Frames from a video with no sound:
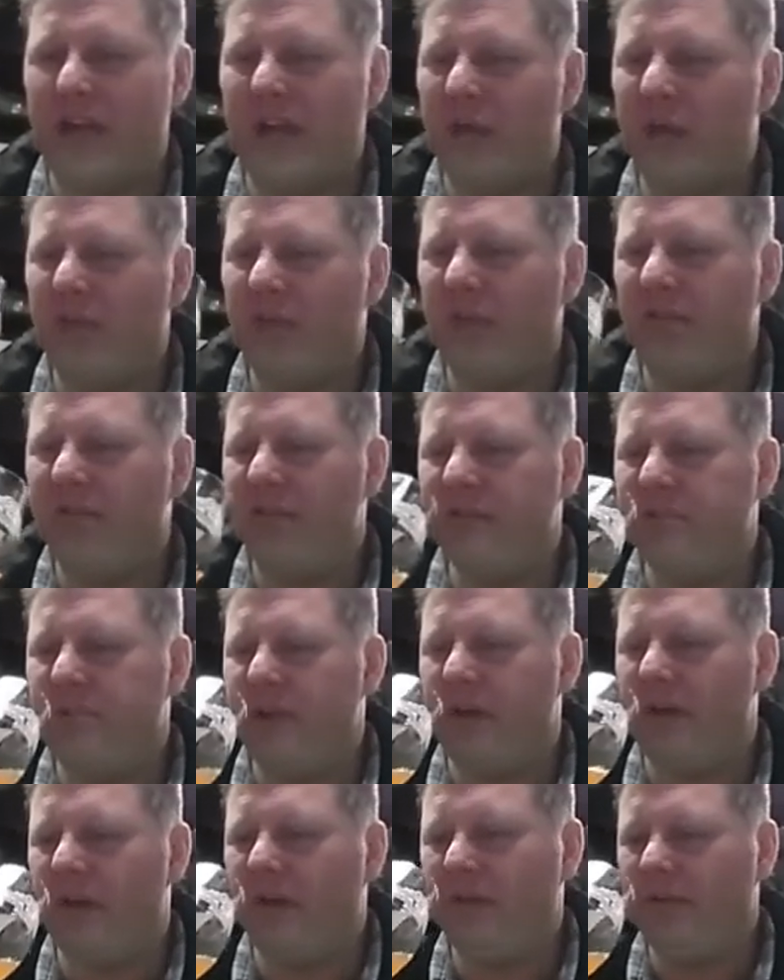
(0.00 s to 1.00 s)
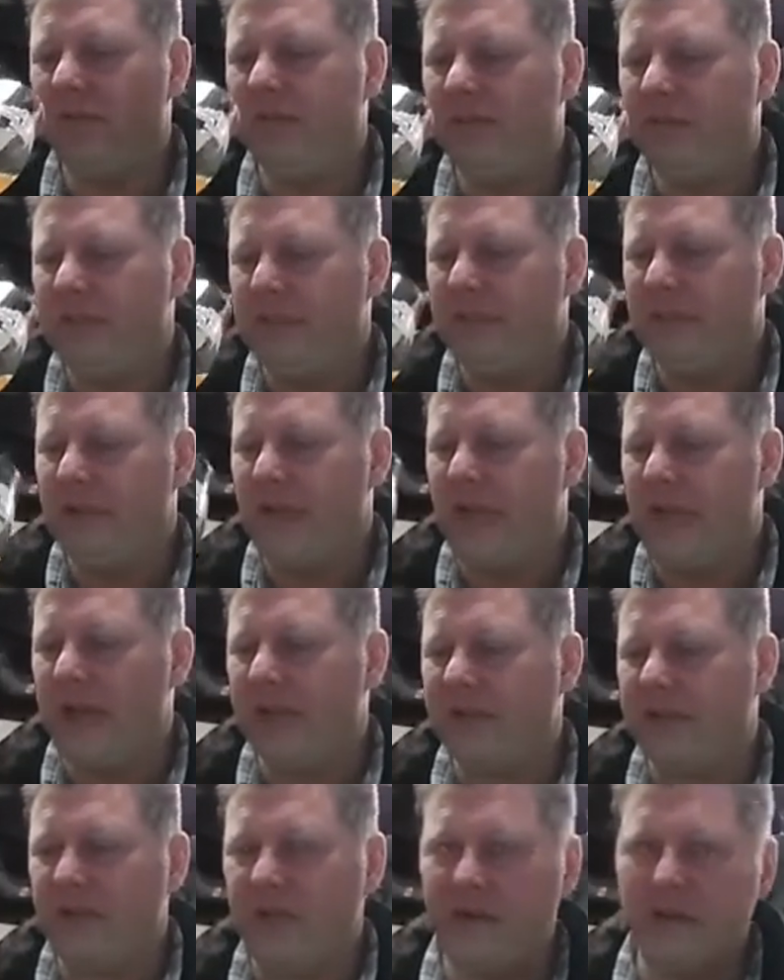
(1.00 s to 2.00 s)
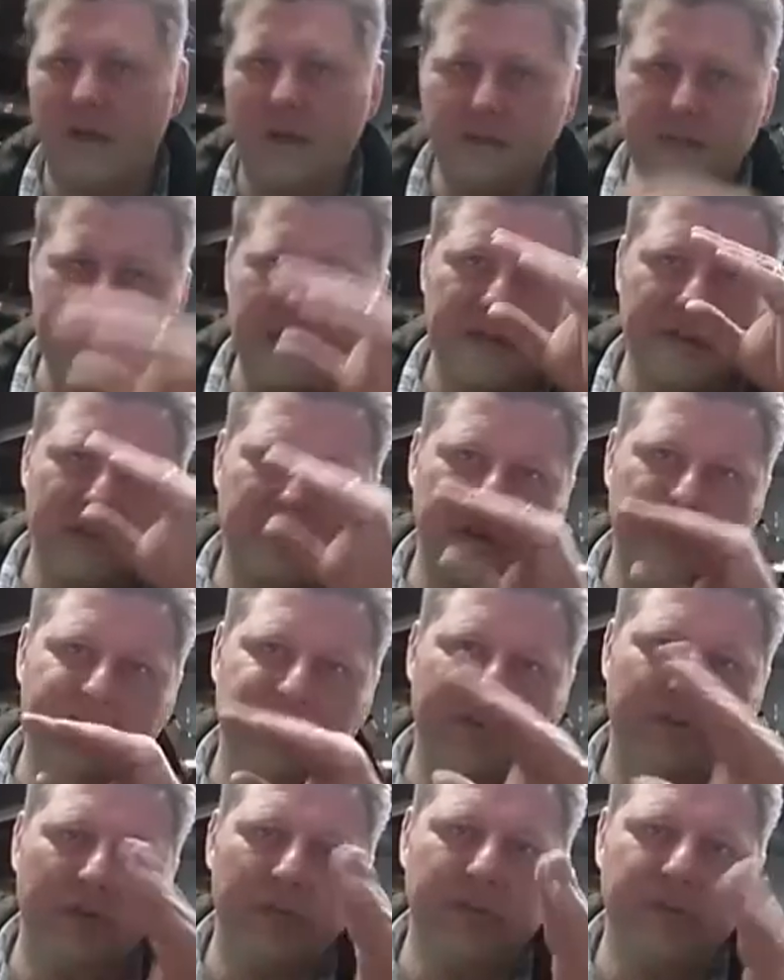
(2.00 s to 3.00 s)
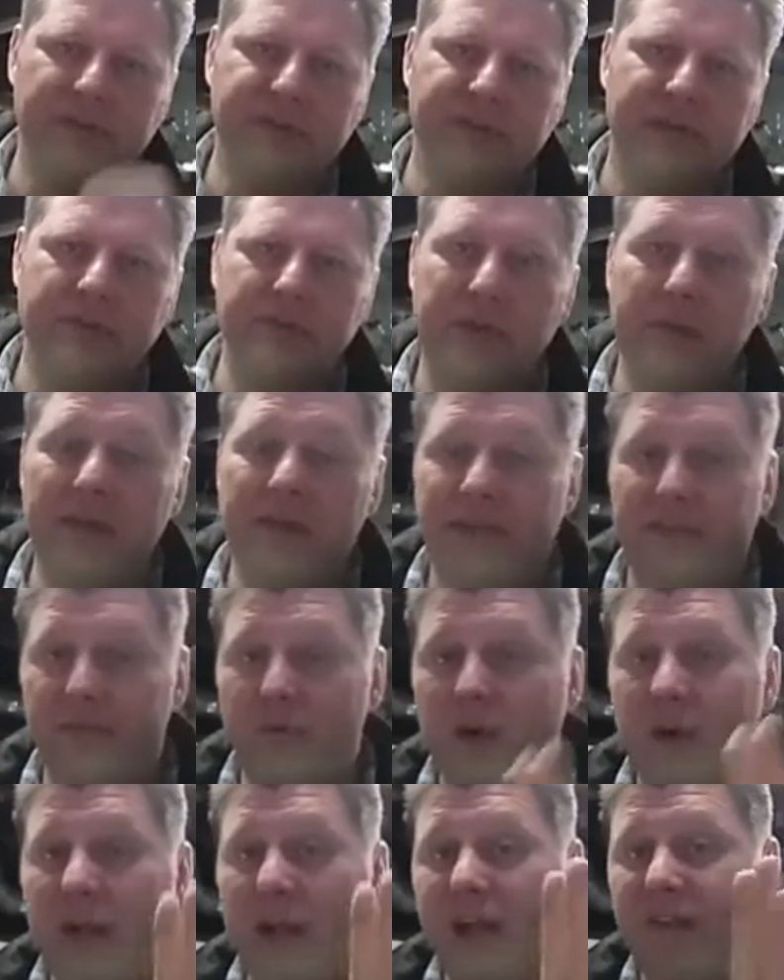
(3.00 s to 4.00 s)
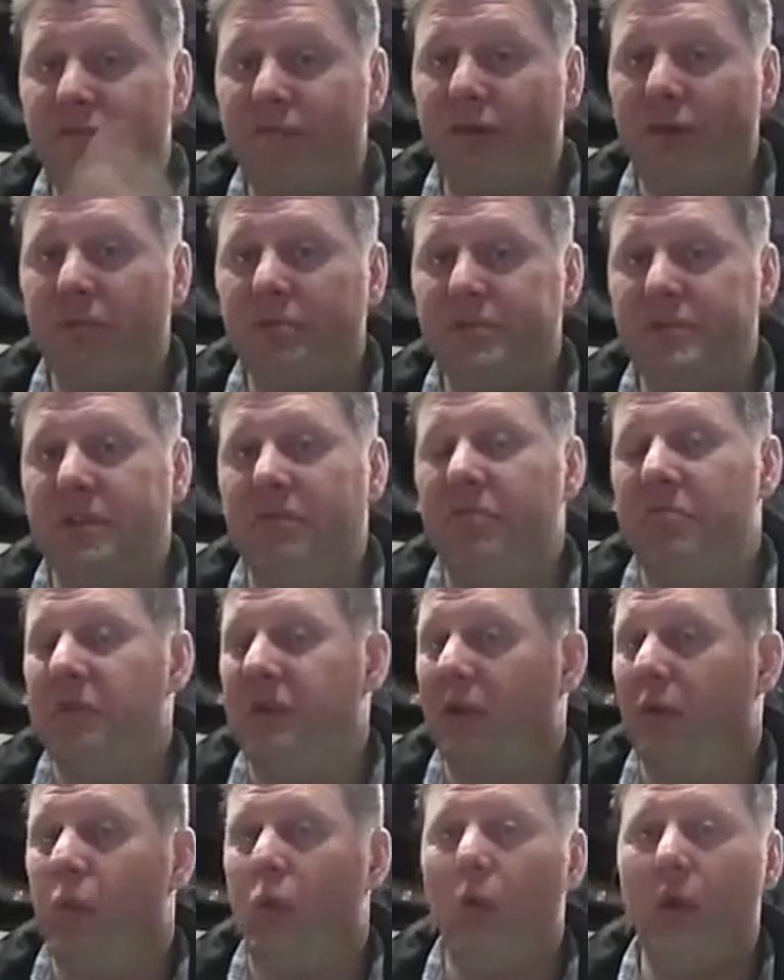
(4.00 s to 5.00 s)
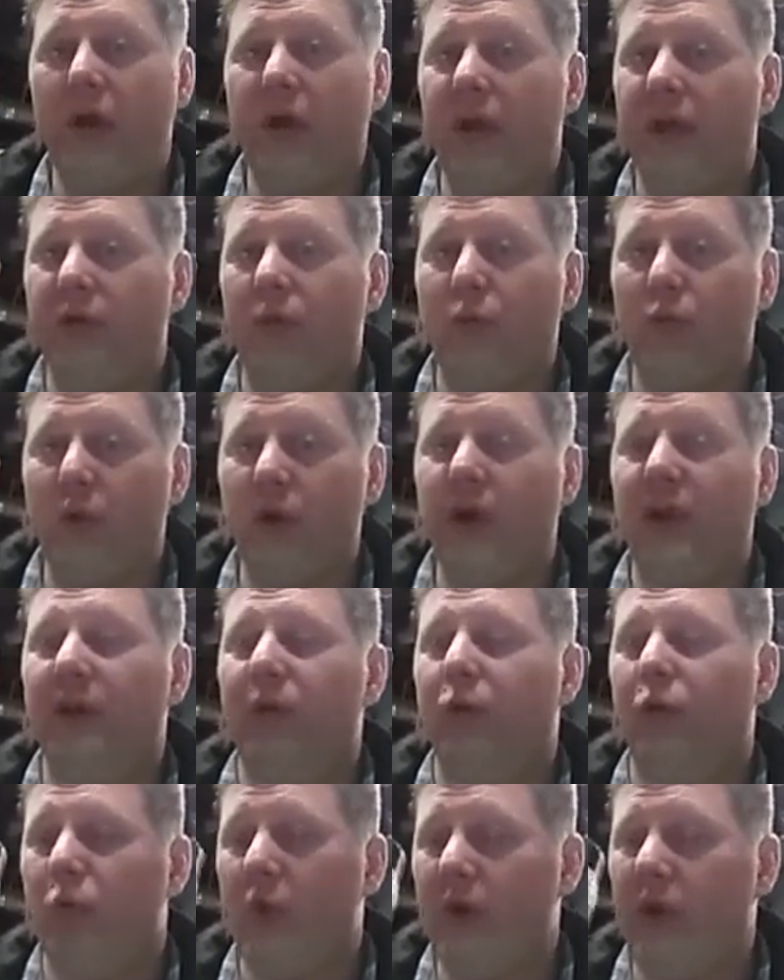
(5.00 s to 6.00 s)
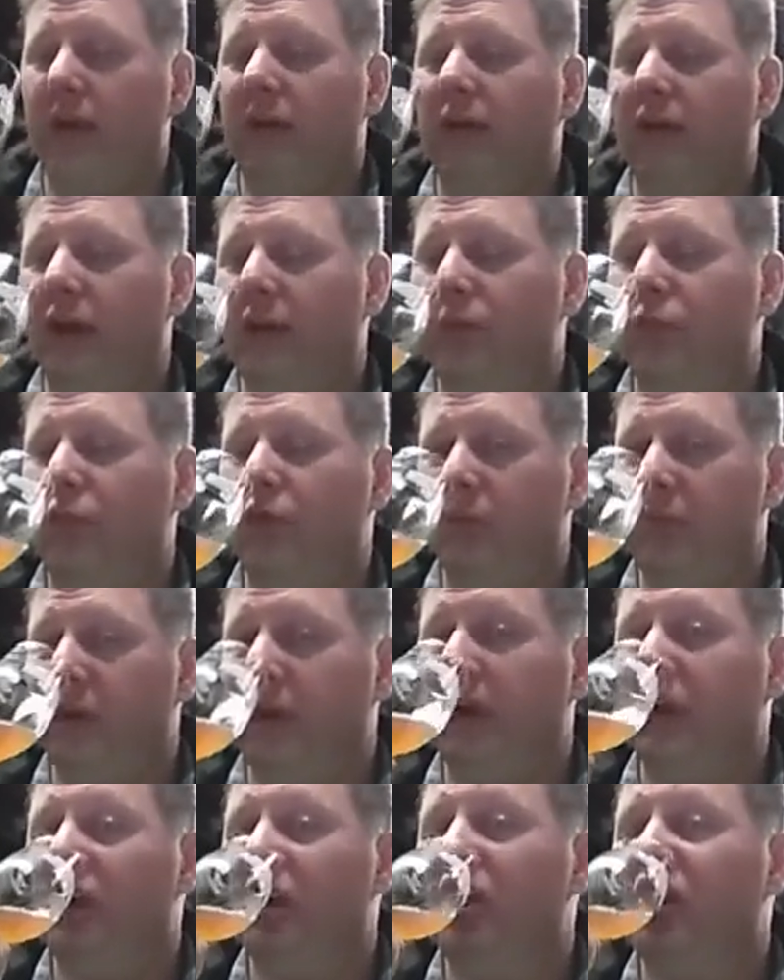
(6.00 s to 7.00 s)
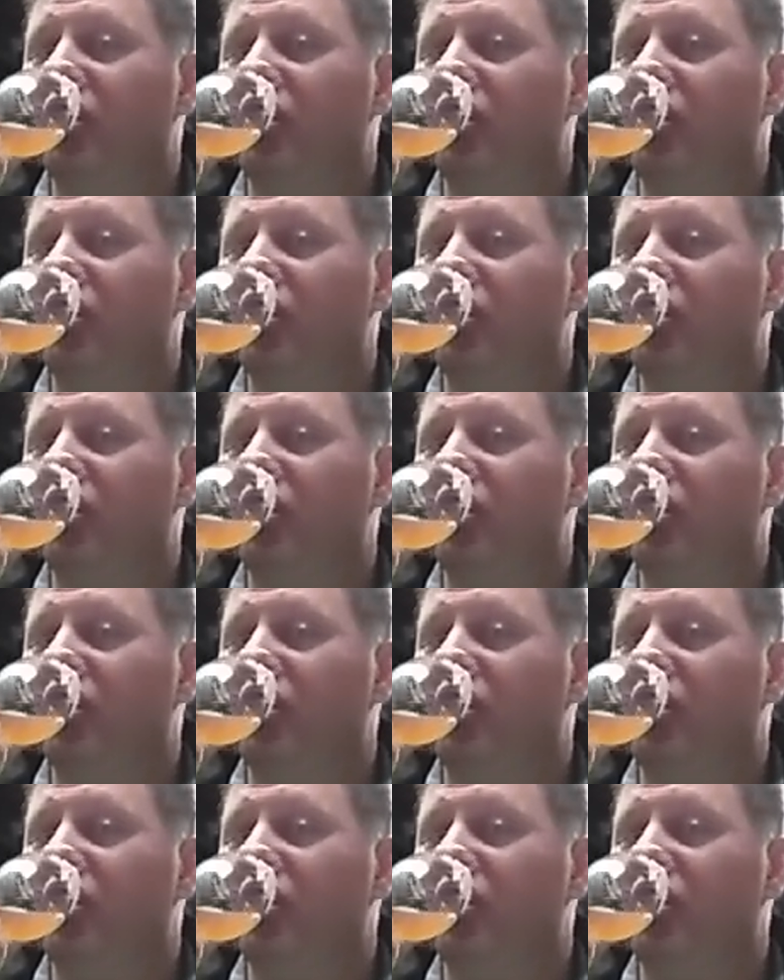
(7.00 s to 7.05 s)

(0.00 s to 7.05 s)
I would love this beer actually knocked down to about 4%, maybe like 3.5%, 4% would be a wicked, wicked, wicked lawnmower beer.